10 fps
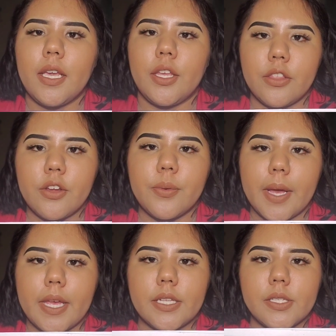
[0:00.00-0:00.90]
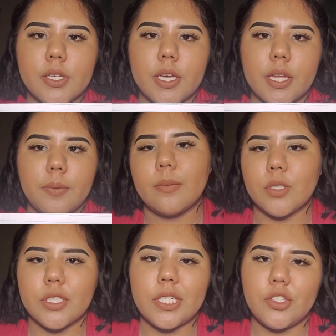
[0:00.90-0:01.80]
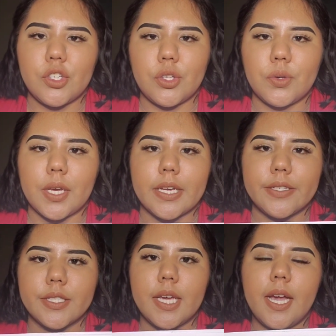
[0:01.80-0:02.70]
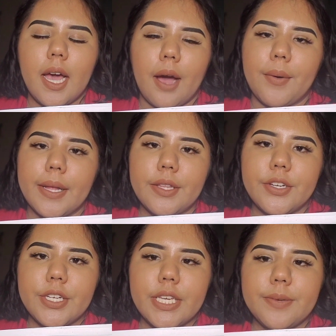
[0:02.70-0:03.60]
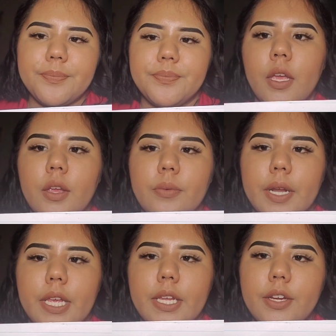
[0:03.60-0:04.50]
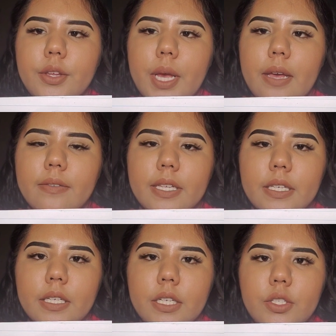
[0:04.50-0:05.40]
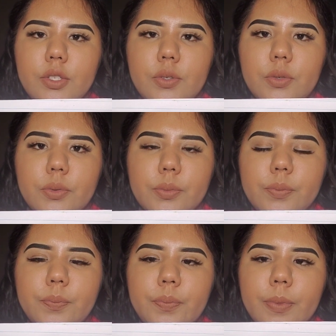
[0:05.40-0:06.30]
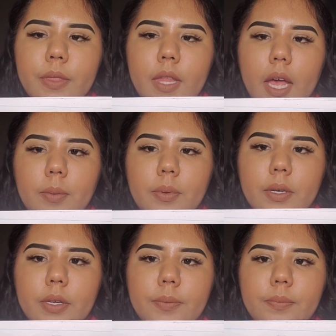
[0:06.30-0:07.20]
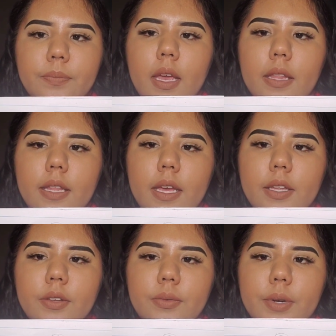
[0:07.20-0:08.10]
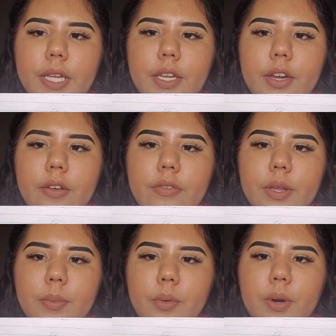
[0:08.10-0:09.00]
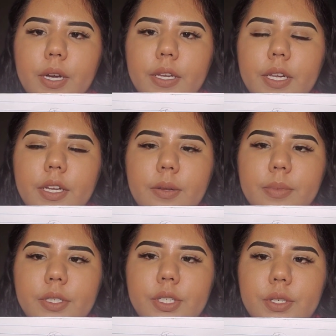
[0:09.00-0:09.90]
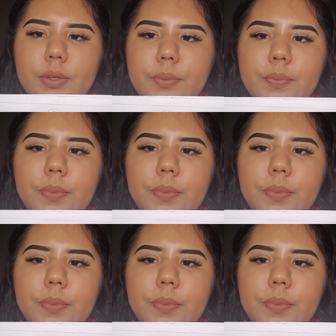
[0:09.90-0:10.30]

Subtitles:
Either way is good. I'm just teaching you guys how I learned it. Right here you have Ngi tun, I put, and then right here I have number 1 and a number 2.